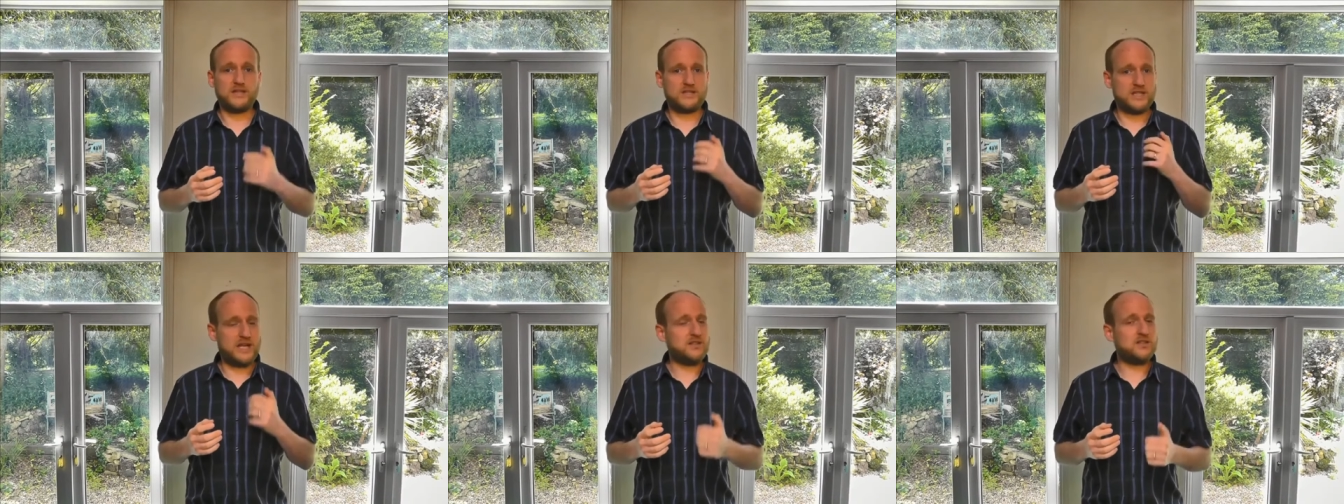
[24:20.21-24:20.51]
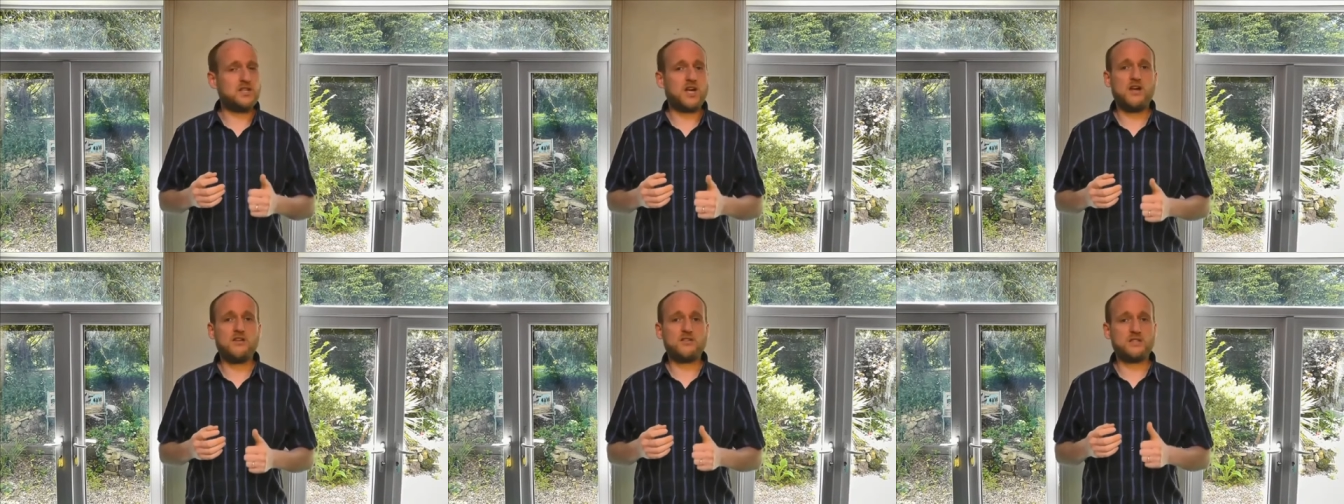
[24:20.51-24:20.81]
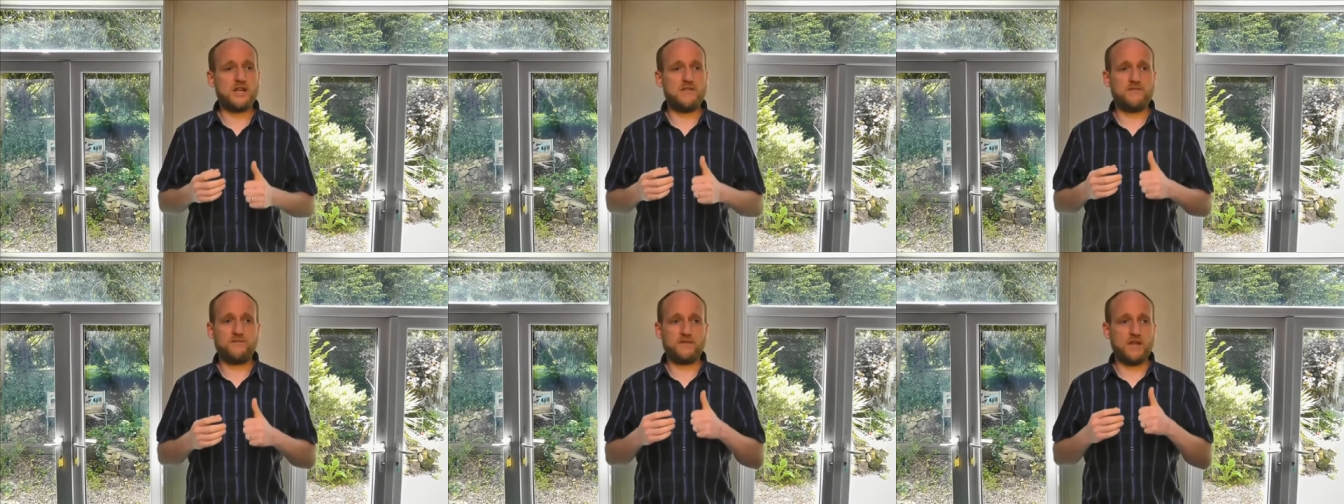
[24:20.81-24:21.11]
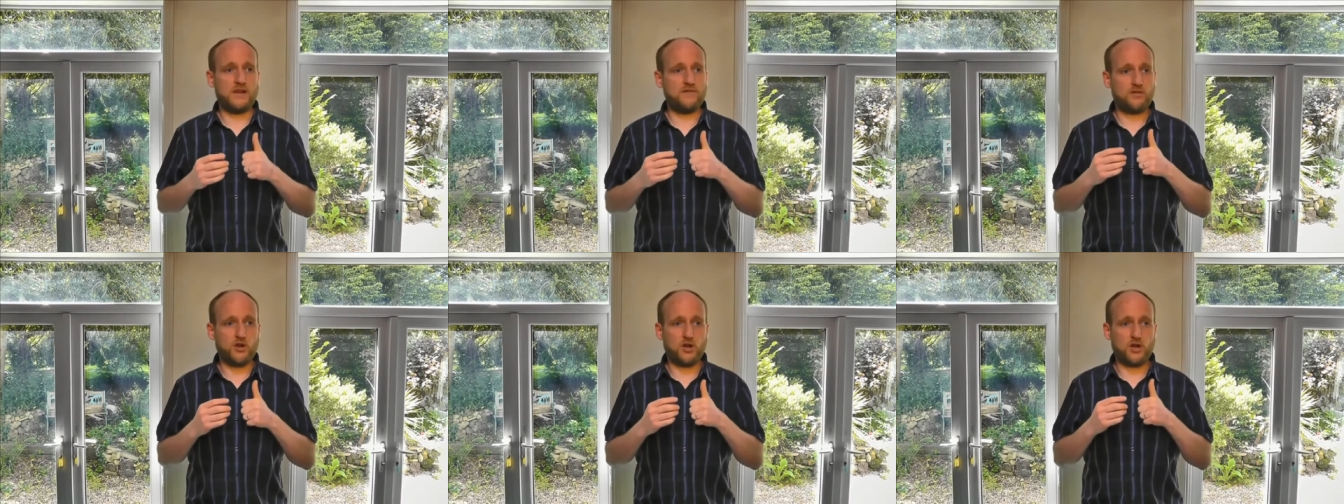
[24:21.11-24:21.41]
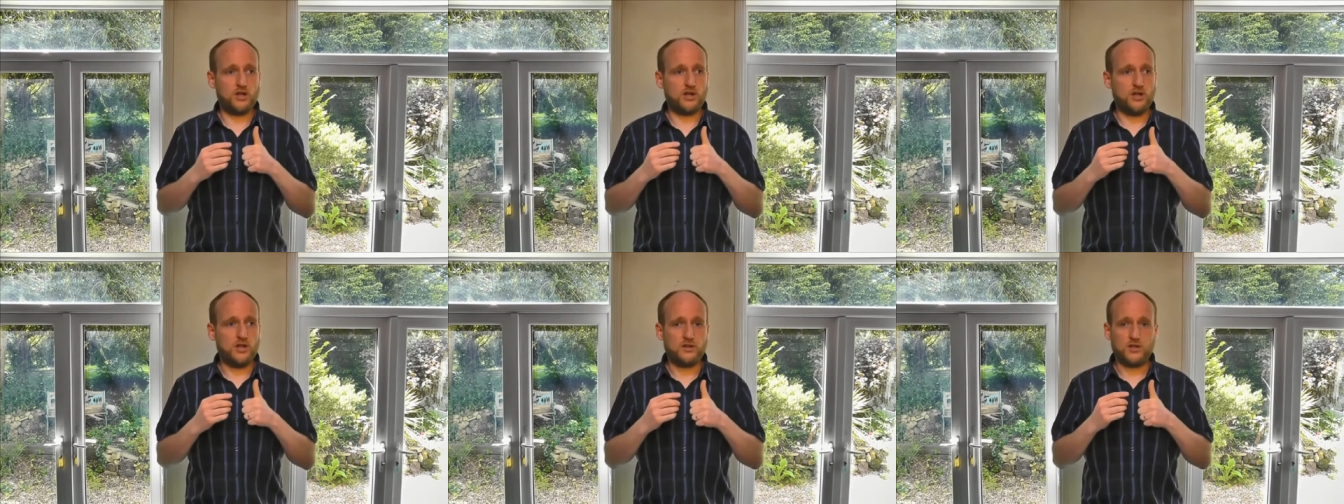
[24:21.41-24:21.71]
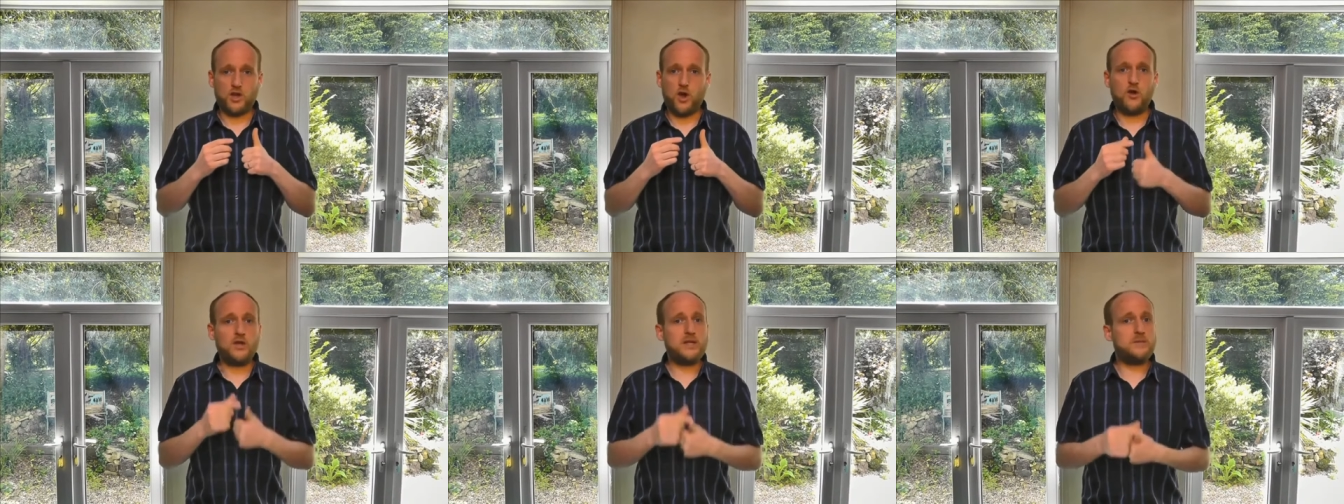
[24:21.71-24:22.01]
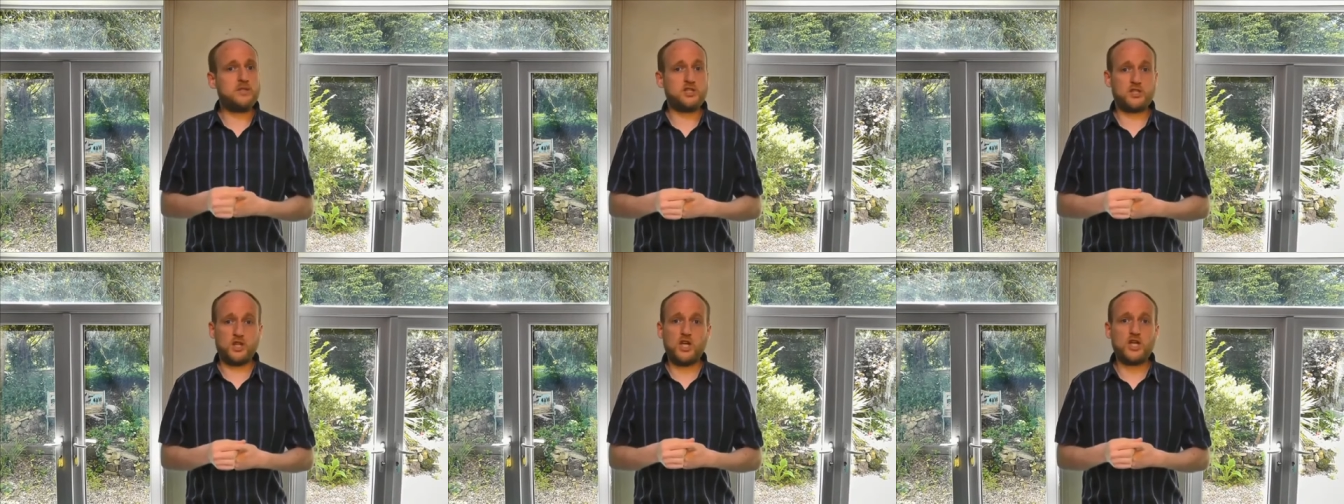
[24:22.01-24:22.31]
The Gentiles, they've, they've got to not
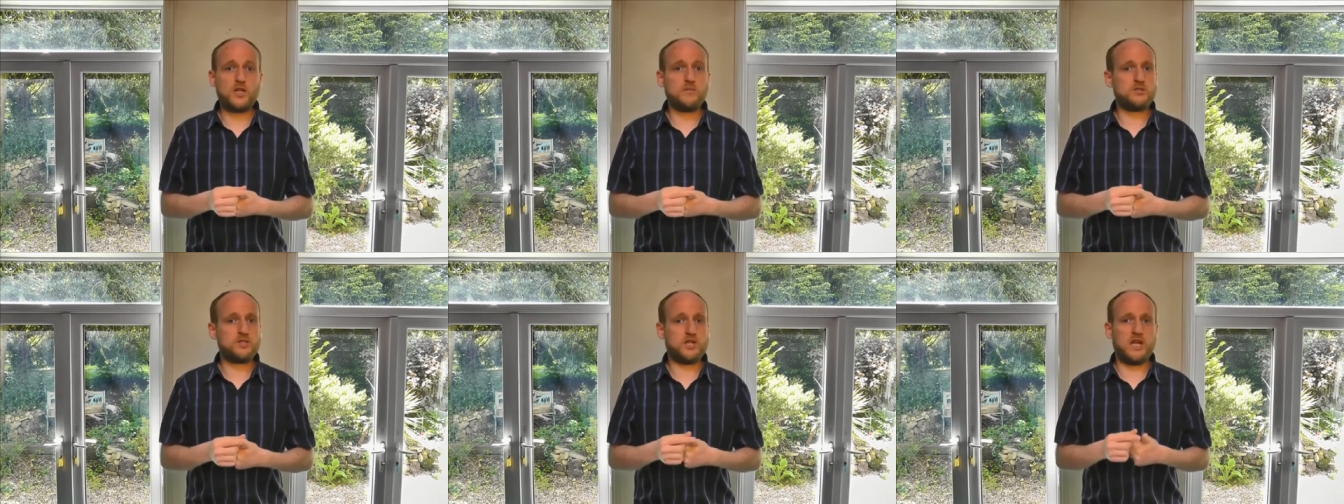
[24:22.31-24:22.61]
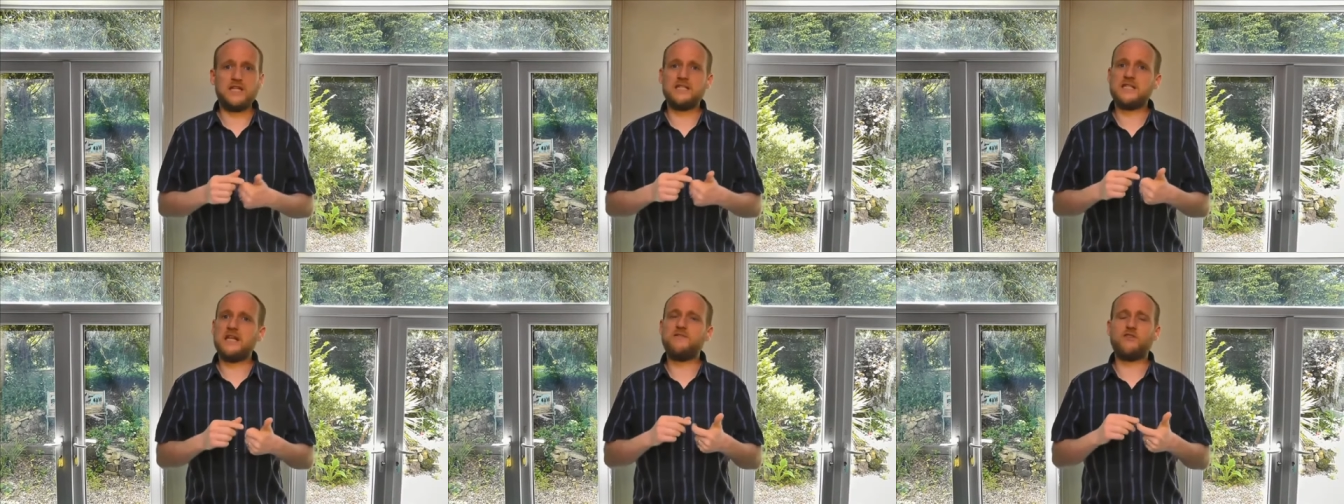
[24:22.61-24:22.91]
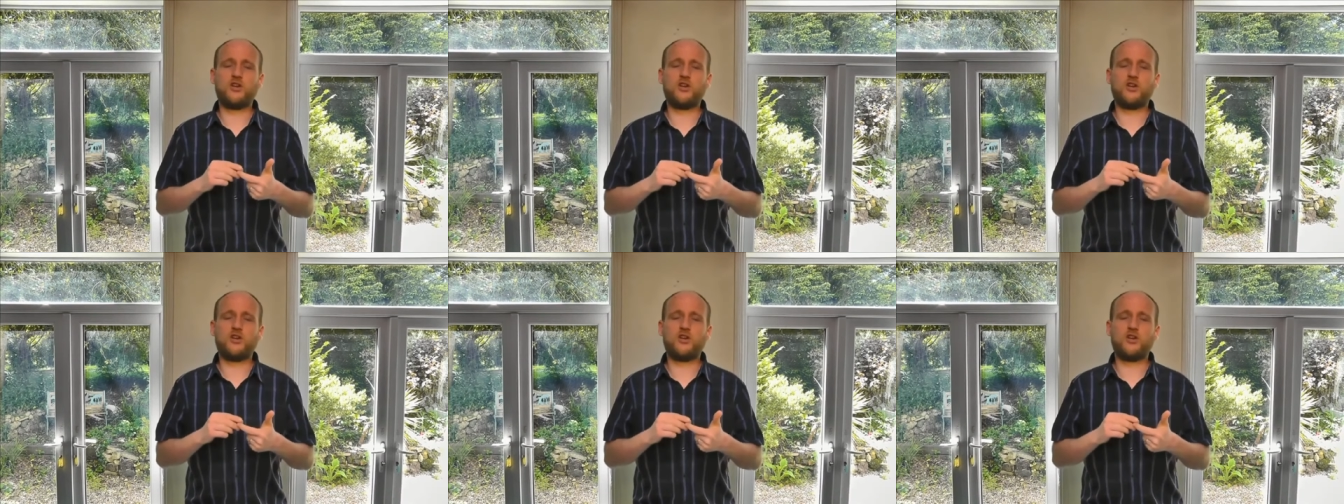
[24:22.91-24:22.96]
only be circumcised,